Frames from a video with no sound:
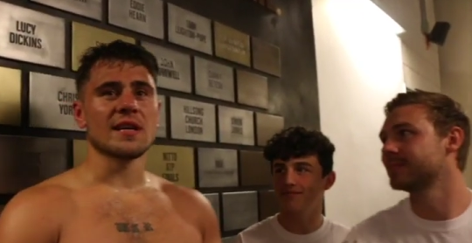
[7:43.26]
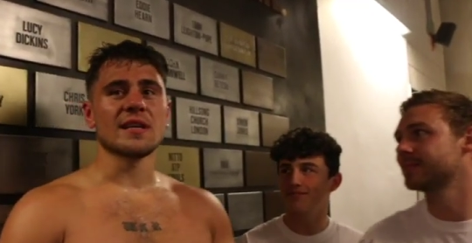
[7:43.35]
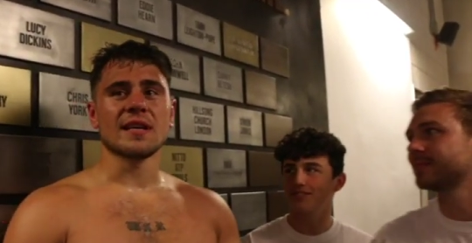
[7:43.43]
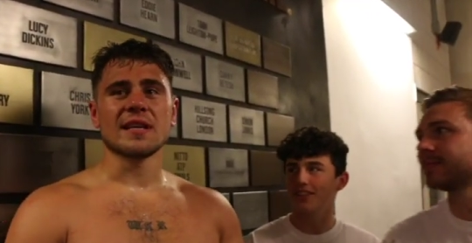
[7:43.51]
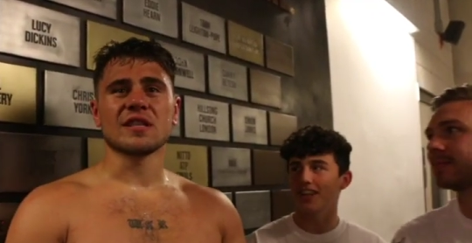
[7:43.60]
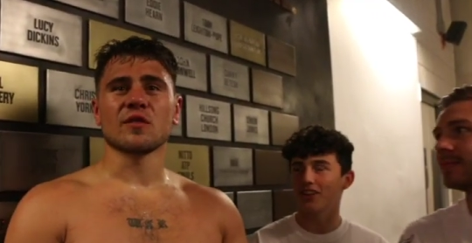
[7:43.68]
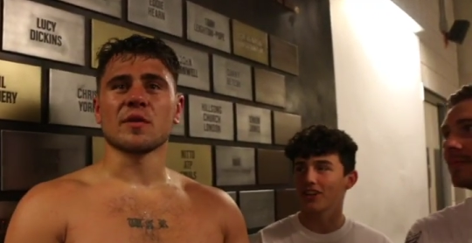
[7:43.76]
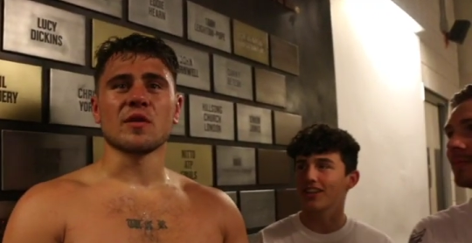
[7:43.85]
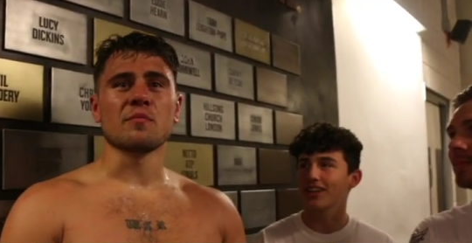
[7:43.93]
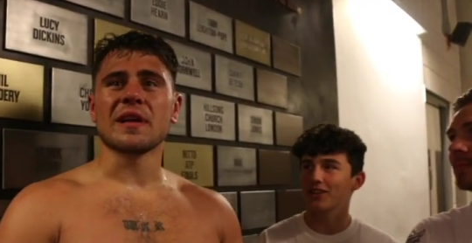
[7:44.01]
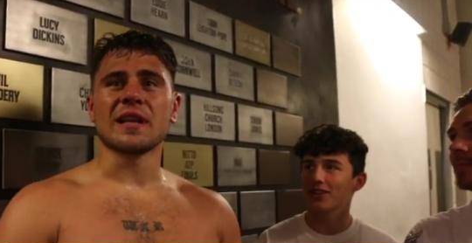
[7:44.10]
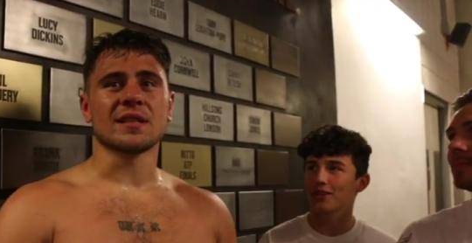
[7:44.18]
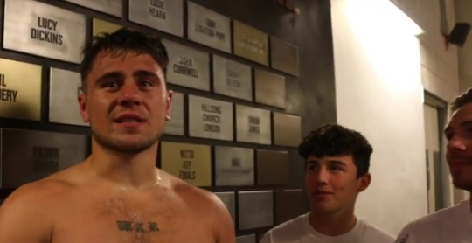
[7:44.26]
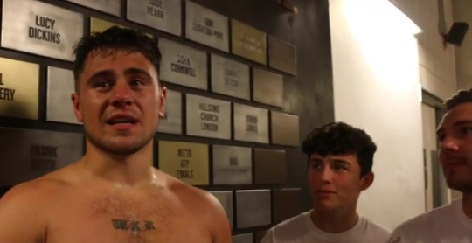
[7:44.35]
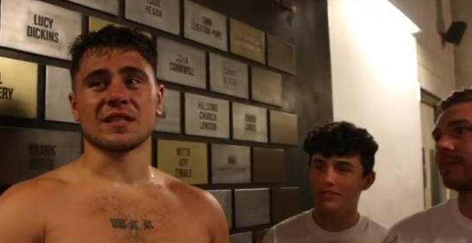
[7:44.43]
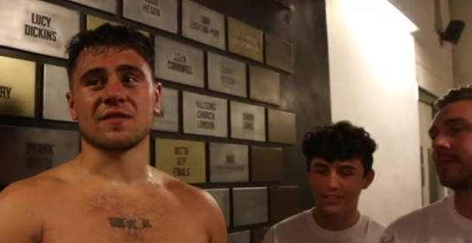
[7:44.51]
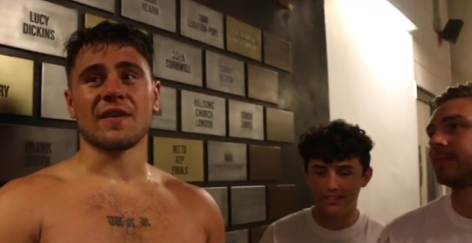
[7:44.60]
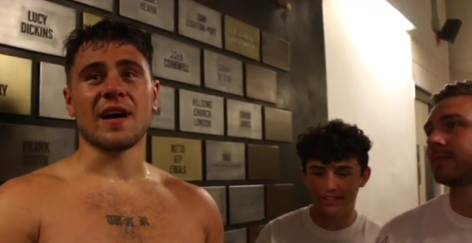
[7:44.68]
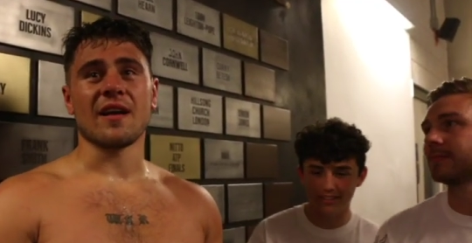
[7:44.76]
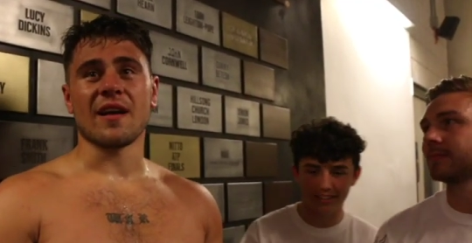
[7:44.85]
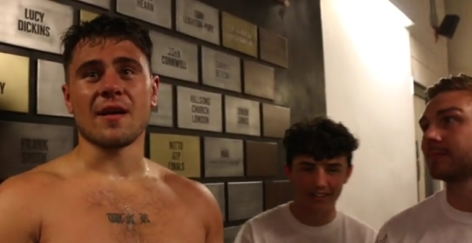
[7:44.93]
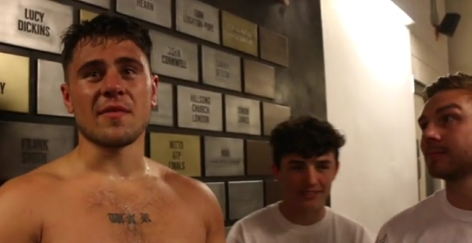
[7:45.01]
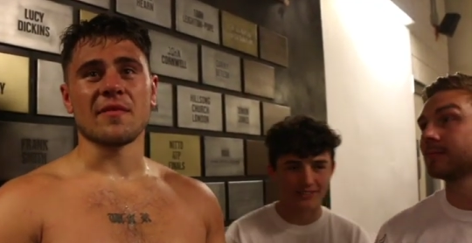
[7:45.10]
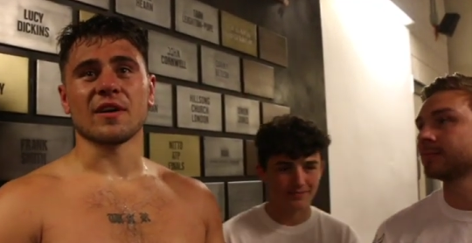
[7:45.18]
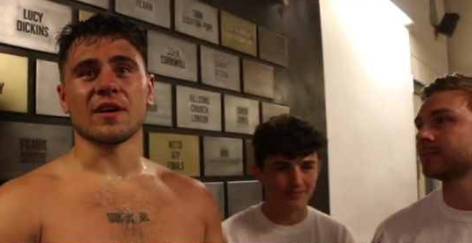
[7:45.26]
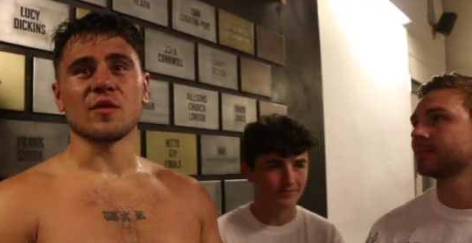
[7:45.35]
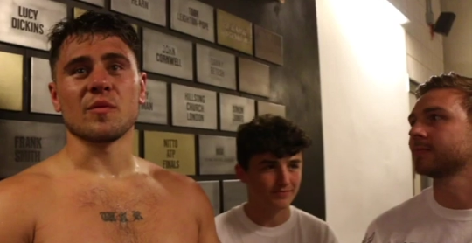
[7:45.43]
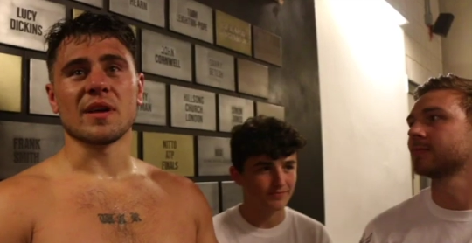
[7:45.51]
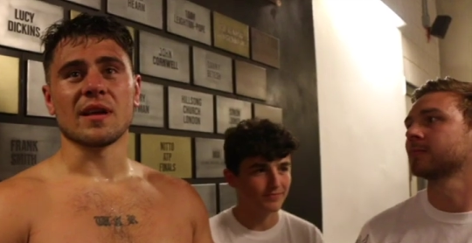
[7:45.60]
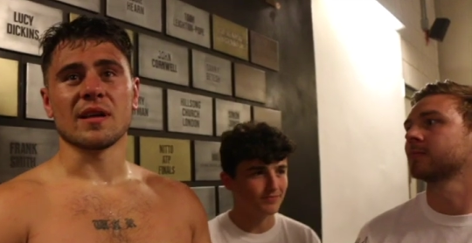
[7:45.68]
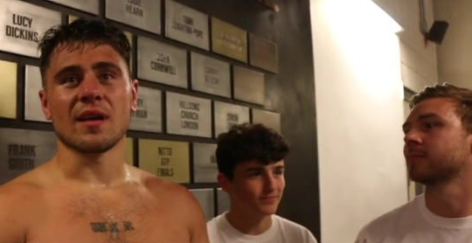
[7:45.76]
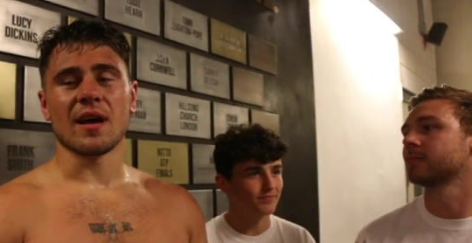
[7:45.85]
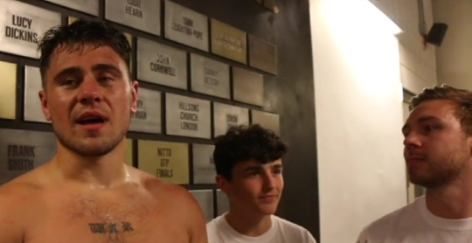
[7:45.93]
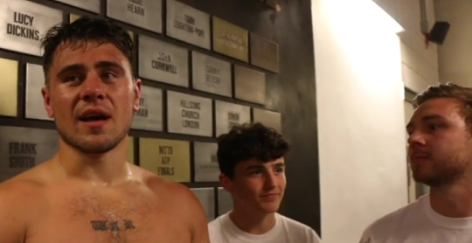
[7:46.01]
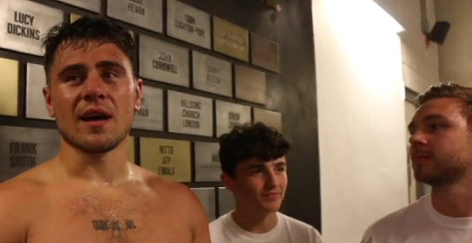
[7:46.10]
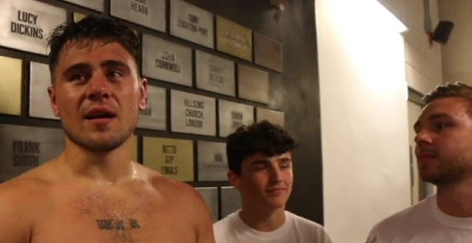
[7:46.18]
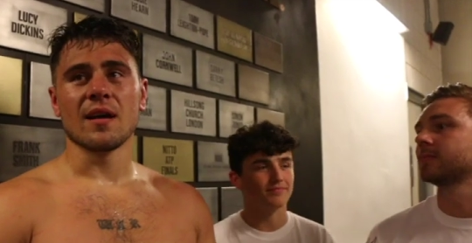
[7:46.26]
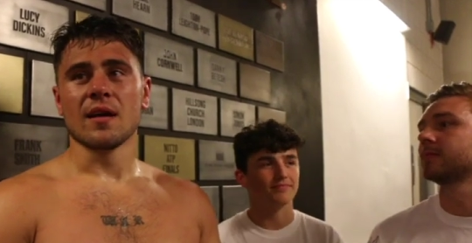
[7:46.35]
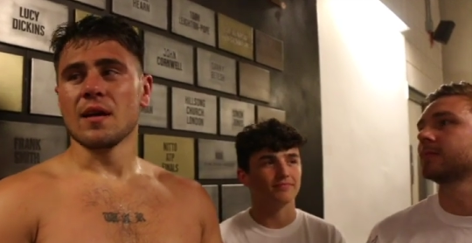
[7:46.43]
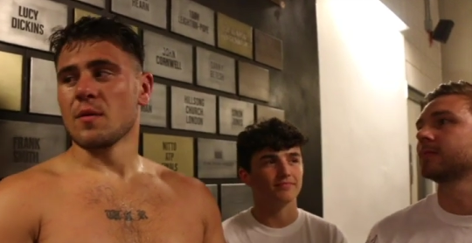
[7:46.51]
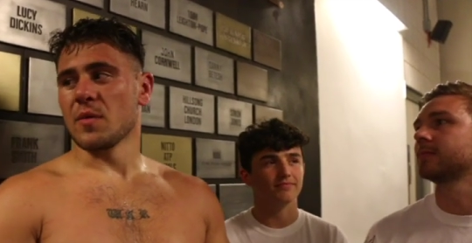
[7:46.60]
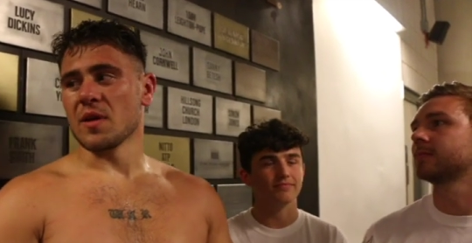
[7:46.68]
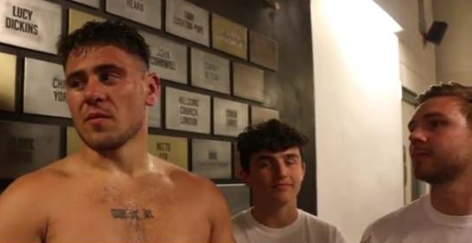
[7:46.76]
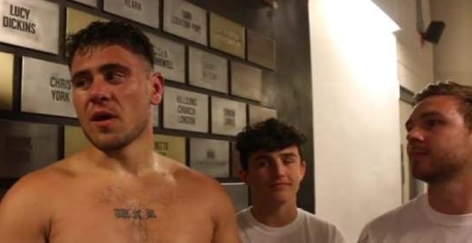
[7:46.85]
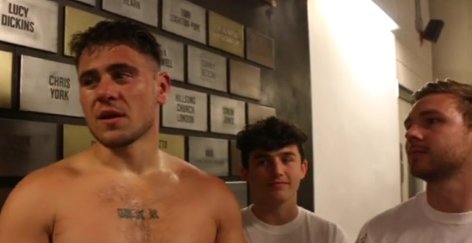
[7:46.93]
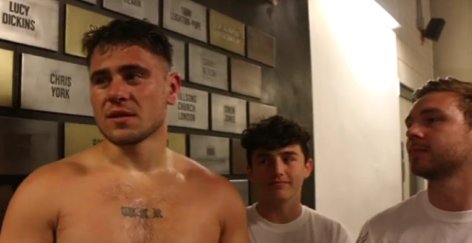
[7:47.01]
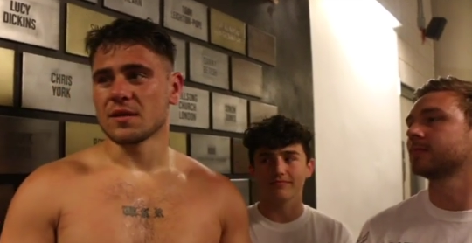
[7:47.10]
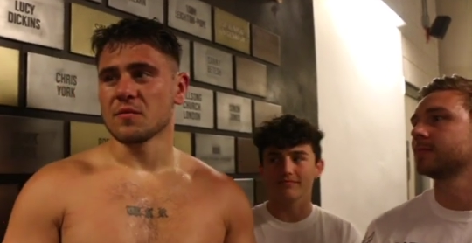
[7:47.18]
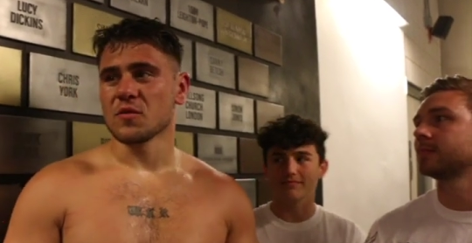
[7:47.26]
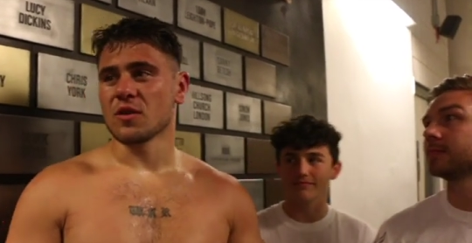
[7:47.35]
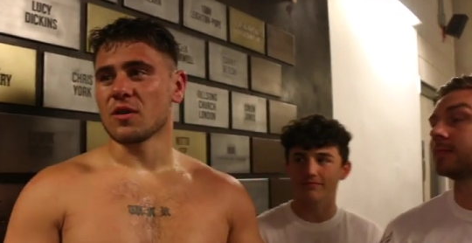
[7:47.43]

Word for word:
Speaker 1: He, he's going to be a million times a fighter and I'm ever going to be. Uh, Mick Marsden, my